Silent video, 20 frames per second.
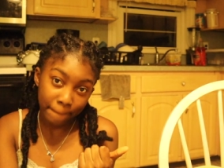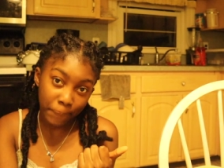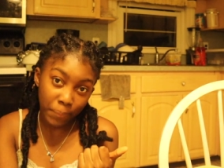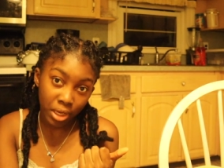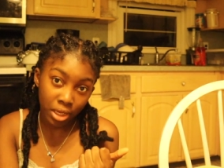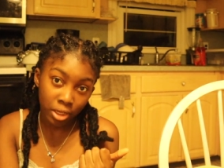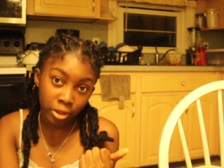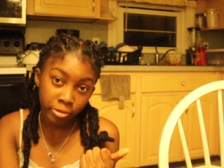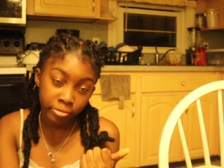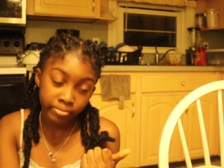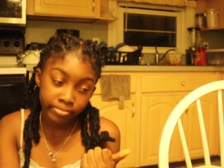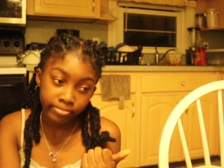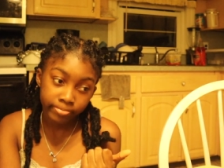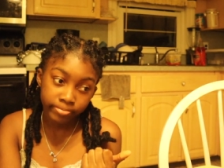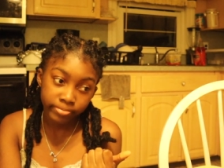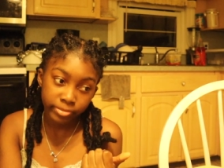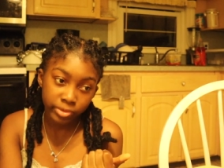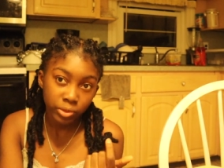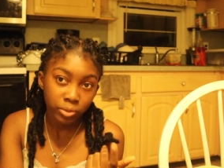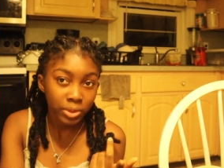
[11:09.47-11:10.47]
But
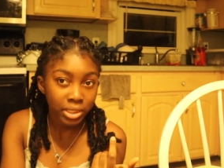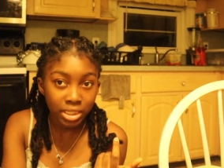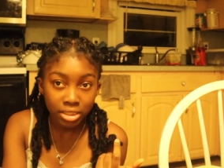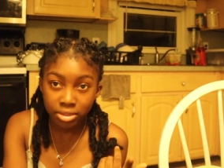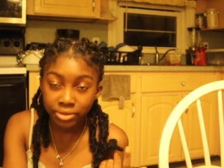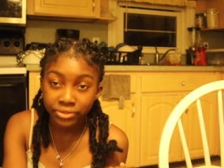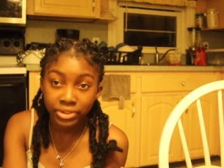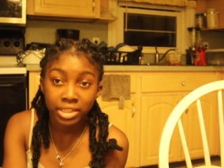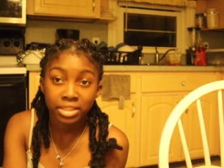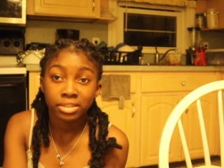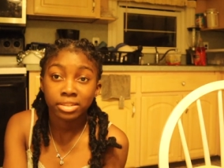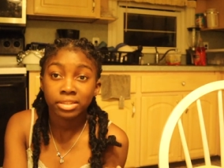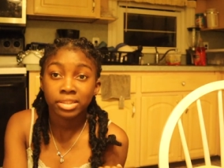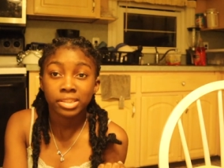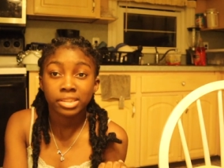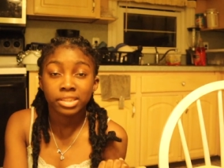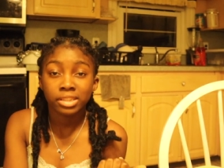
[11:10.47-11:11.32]
we need to find something